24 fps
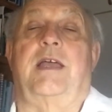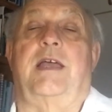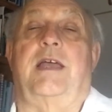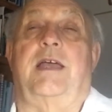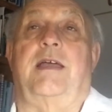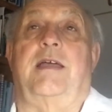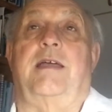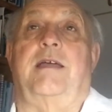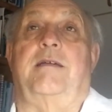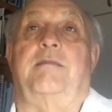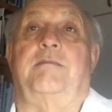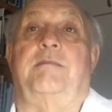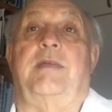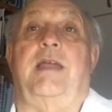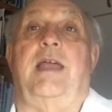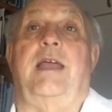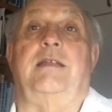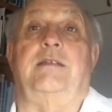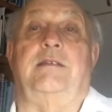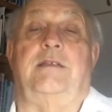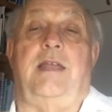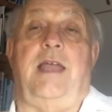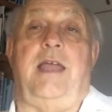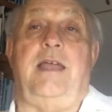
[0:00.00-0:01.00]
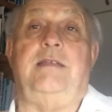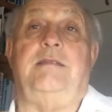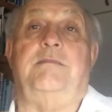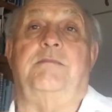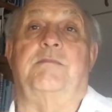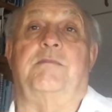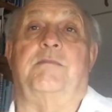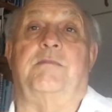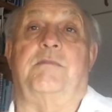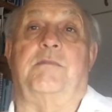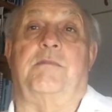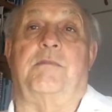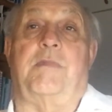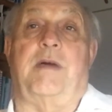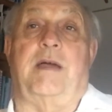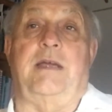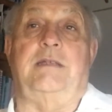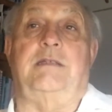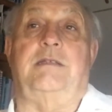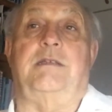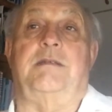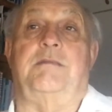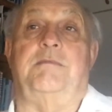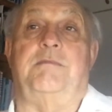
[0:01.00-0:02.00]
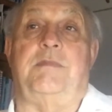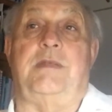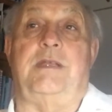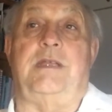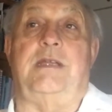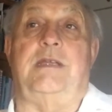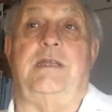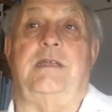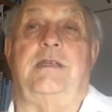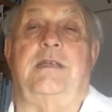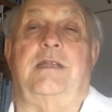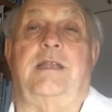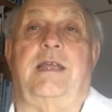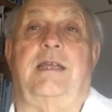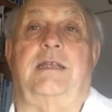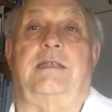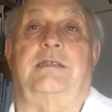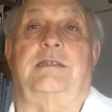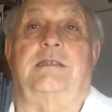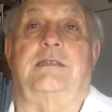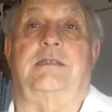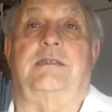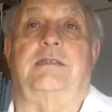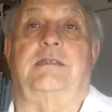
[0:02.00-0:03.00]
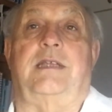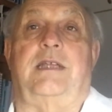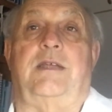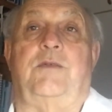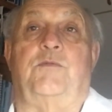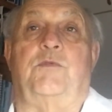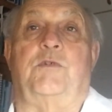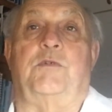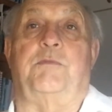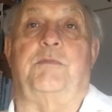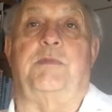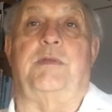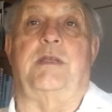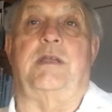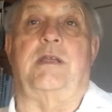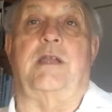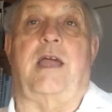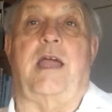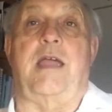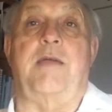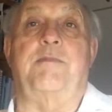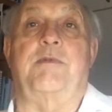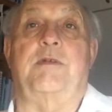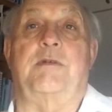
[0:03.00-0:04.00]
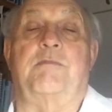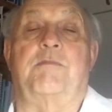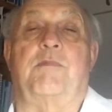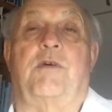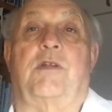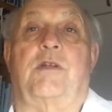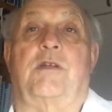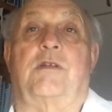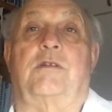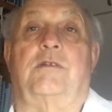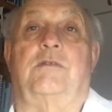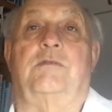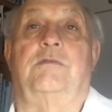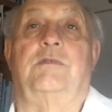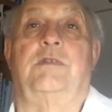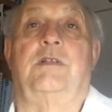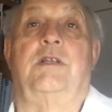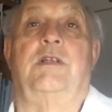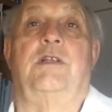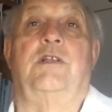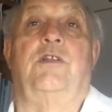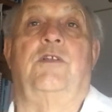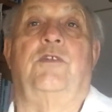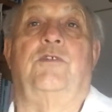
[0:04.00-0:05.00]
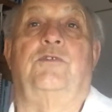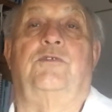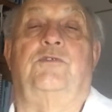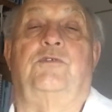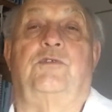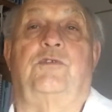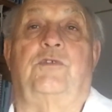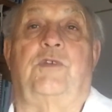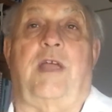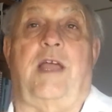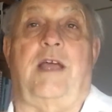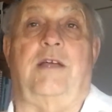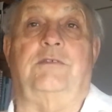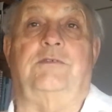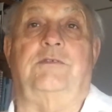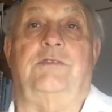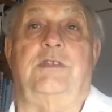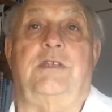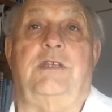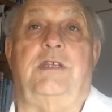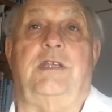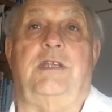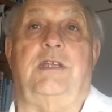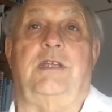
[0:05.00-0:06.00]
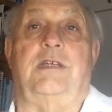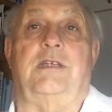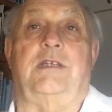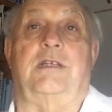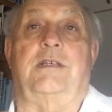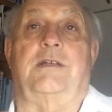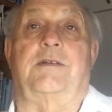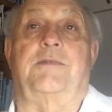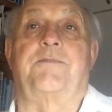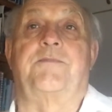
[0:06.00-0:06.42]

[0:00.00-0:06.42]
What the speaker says: And that might mean that there will be a hybrid model throughout the year